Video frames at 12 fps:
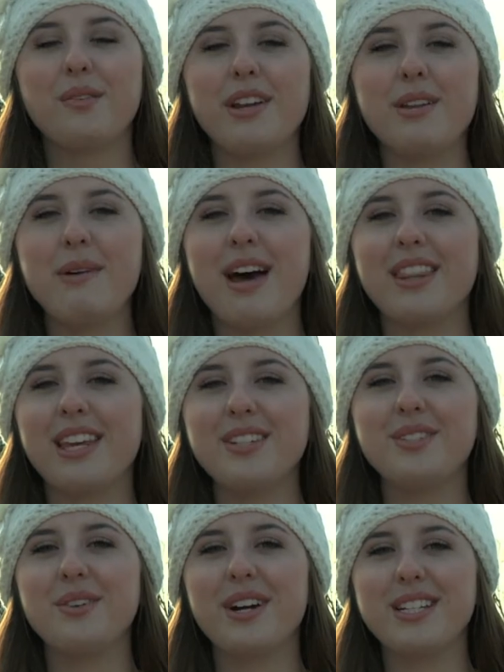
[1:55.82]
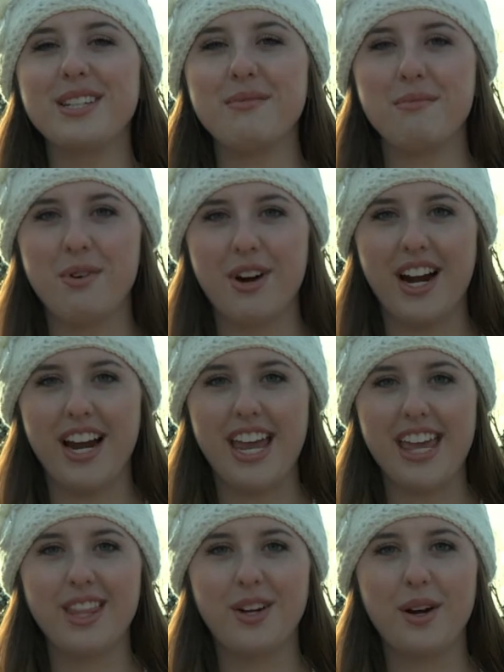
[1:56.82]
Read about these stories and more
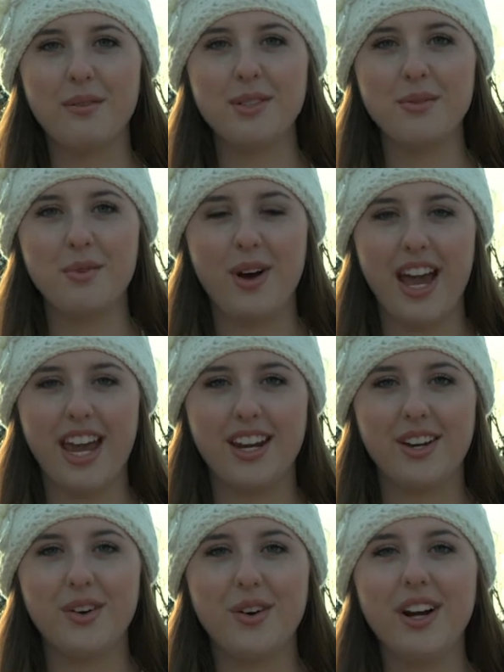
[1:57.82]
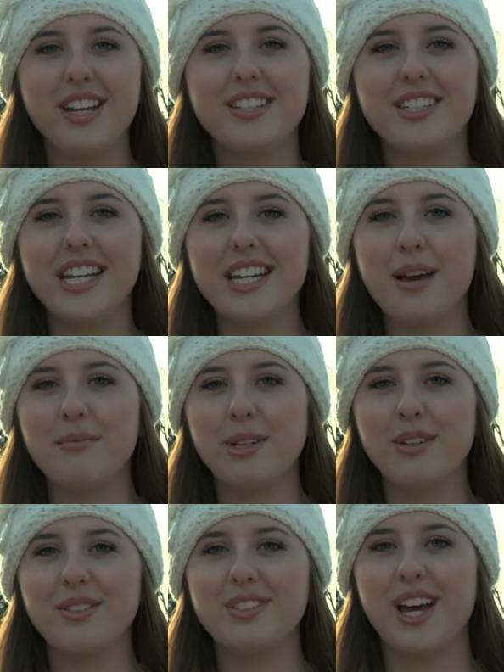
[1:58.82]
in the Crimson White or at
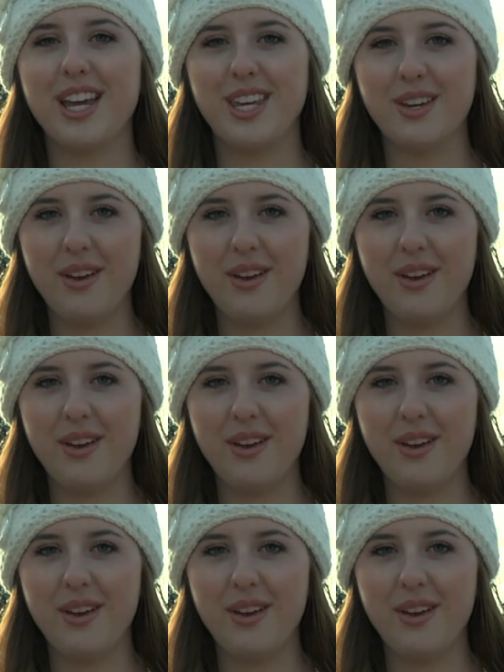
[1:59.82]
cw.ua.edu.